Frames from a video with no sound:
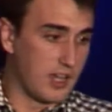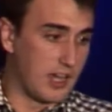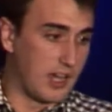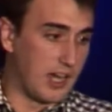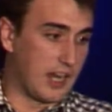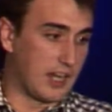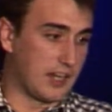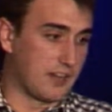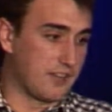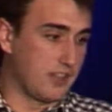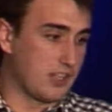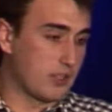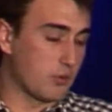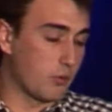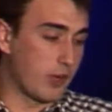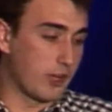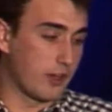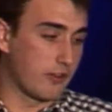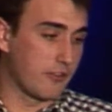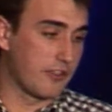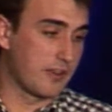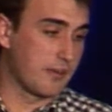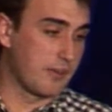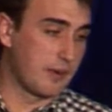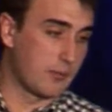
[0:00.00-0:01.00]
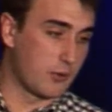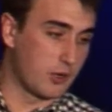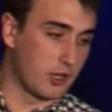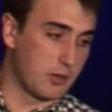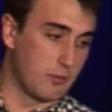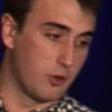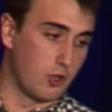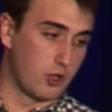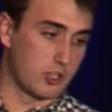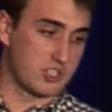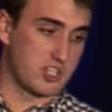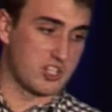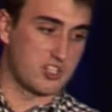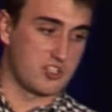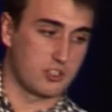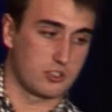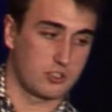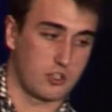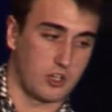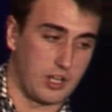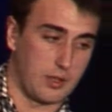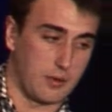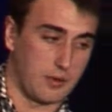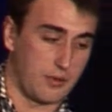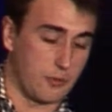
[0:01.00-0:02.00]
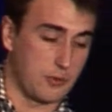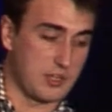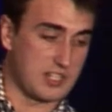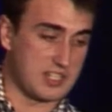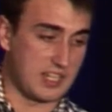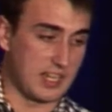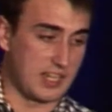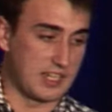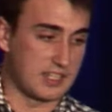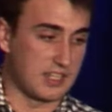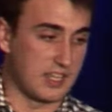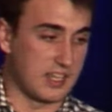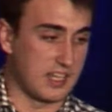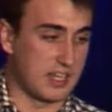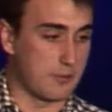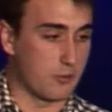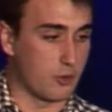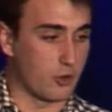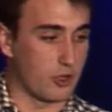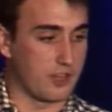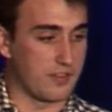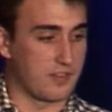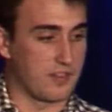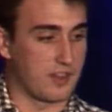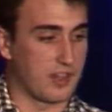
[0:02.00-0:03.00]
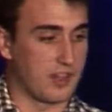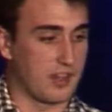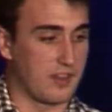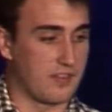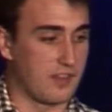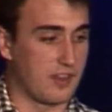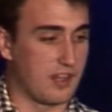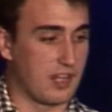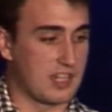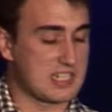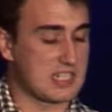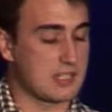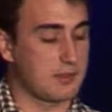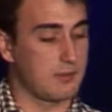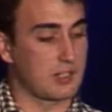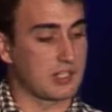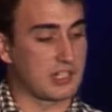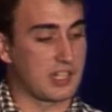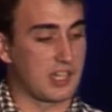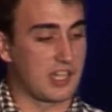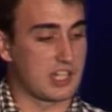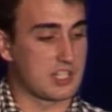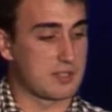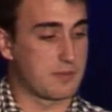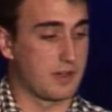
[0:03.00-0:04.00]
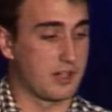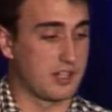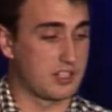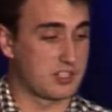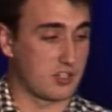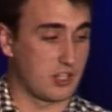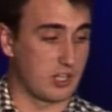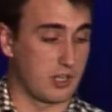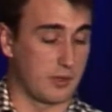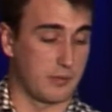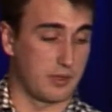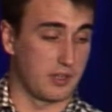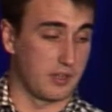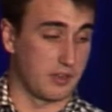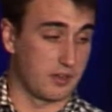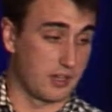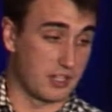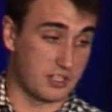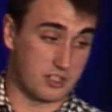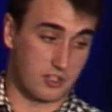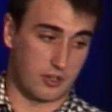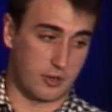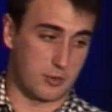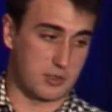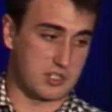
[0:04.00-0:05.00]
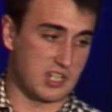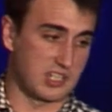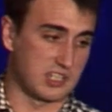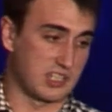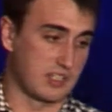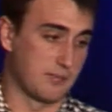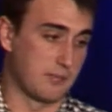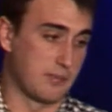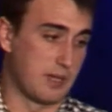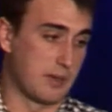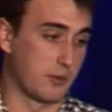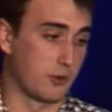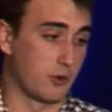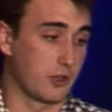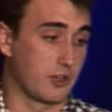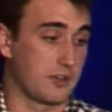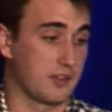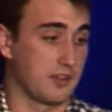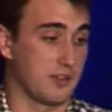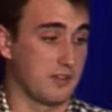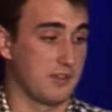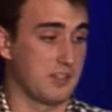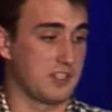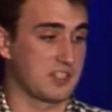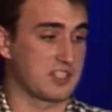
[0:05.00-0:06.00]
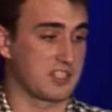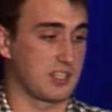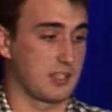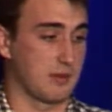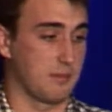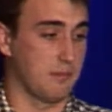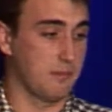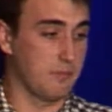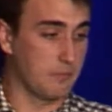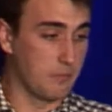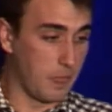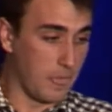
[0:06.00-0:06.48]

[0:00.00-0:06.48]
And indeed, one of the memory blocks is not going to reside anymore in the last level cache, but it's going to reside in memory in this time.